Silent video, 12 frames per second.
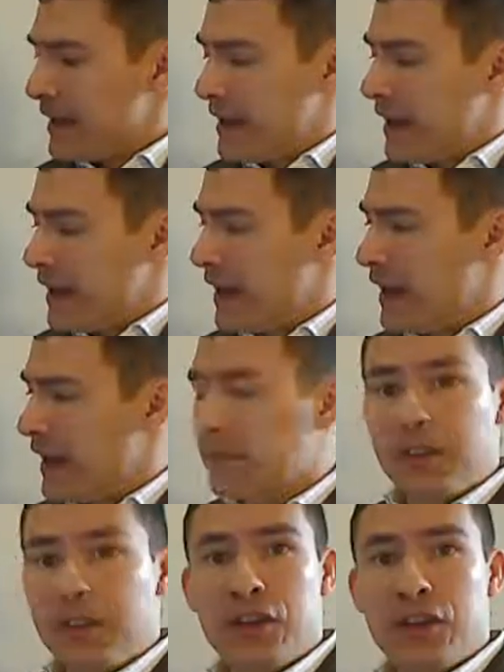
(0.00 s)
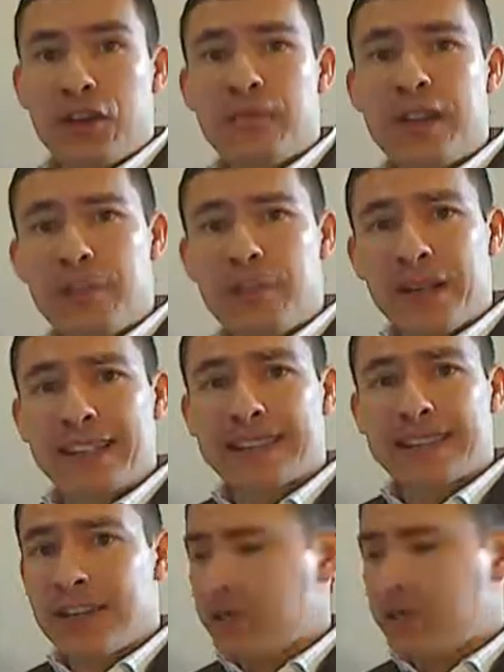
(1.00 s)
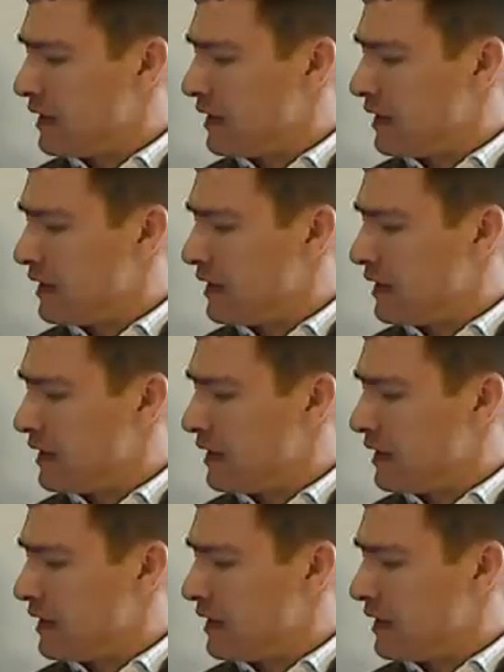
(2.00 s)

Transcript: to be a bit eccentric,